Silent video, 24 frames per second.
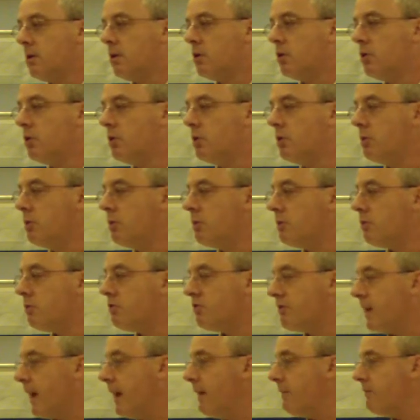who
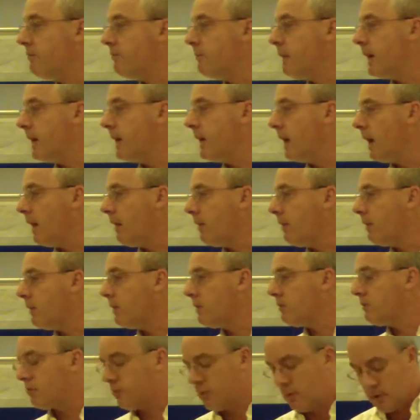saved many
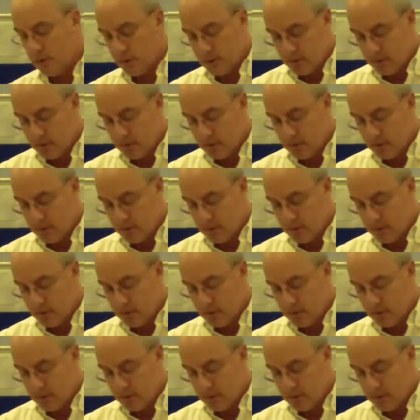others